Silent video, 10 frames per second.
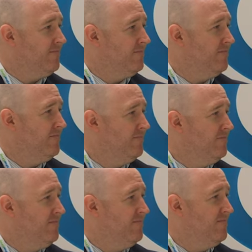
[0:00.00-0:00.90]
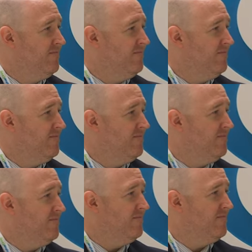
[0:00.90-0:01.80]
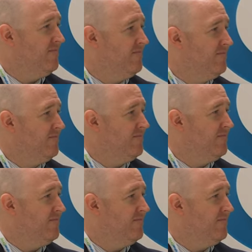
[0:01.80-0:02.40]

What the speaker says: [no speech]